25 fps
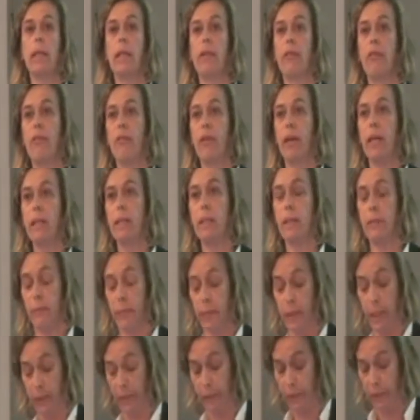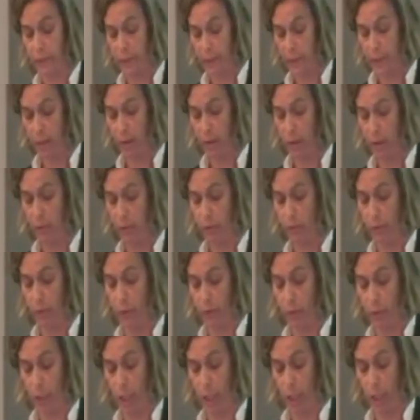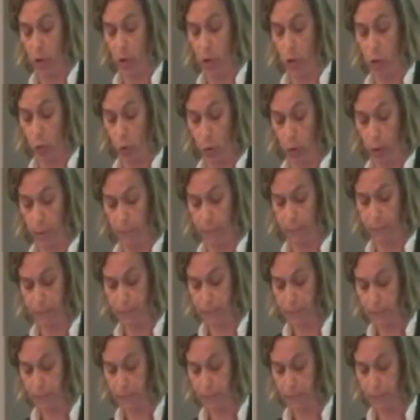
effectiveness of the tool.